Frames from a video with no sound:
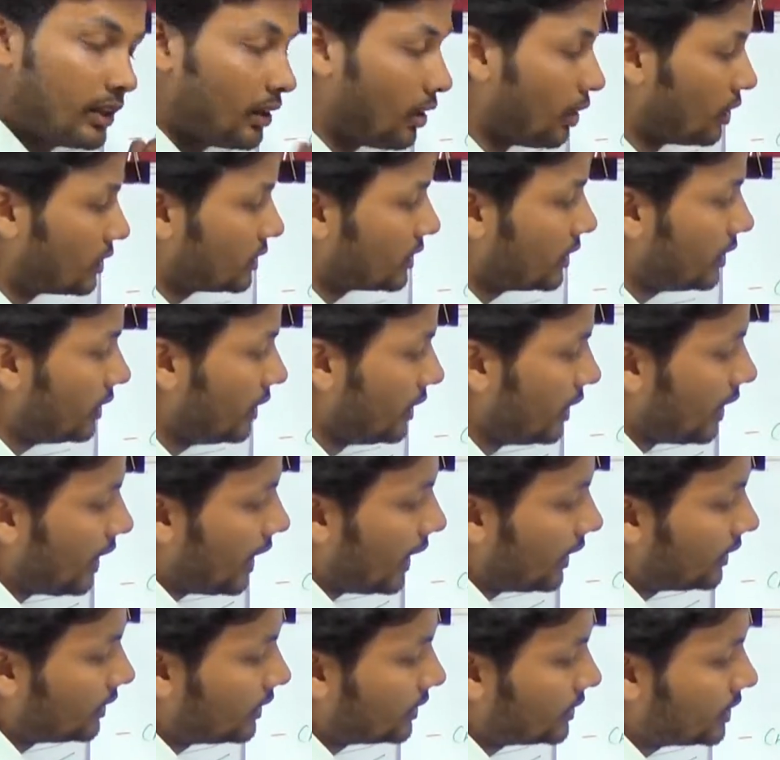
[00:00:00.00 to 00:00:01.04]
nozzle,
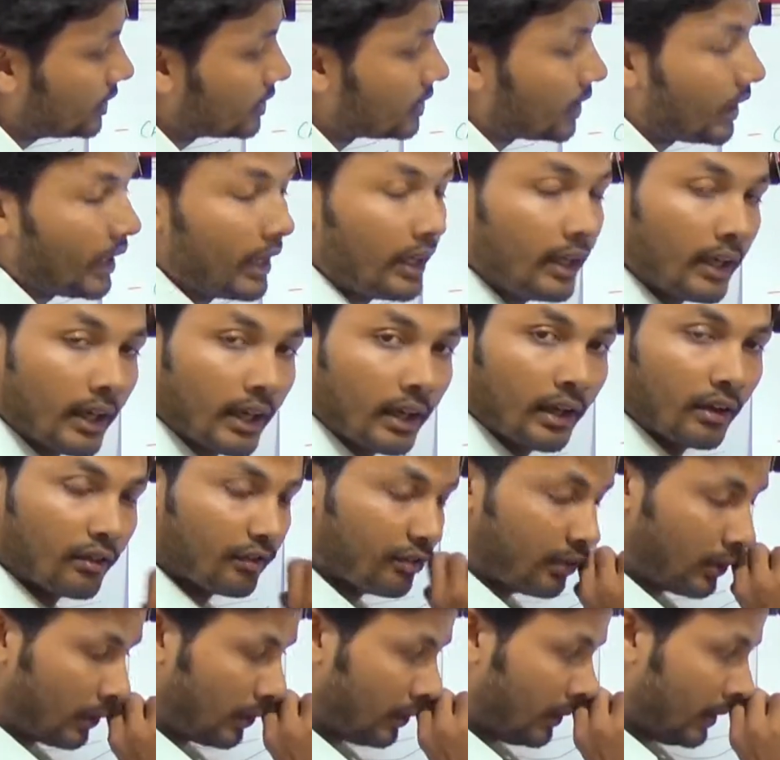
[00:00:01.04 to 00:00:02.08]
and this is the intake
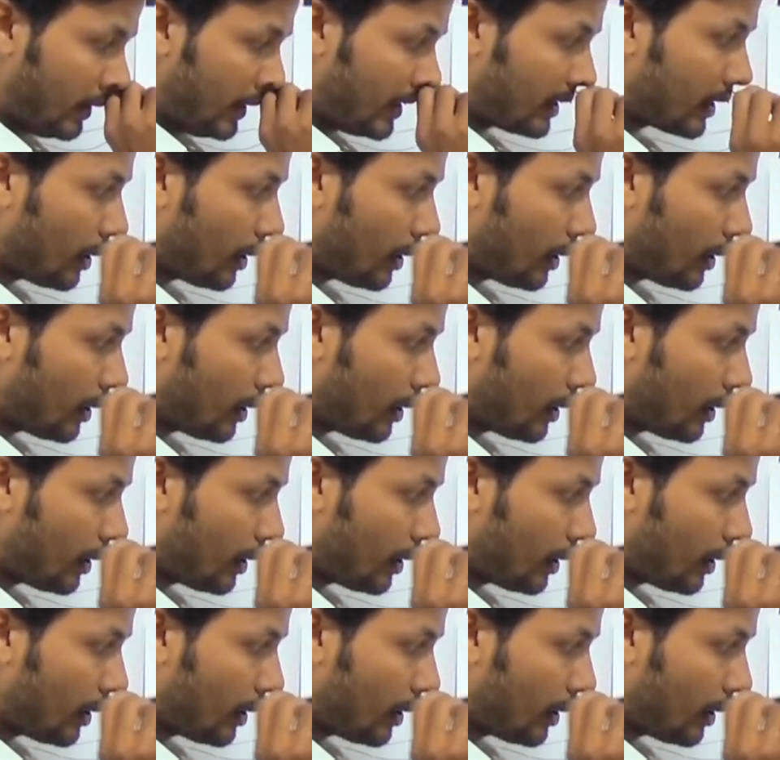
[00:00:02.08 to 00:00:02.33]
airflow.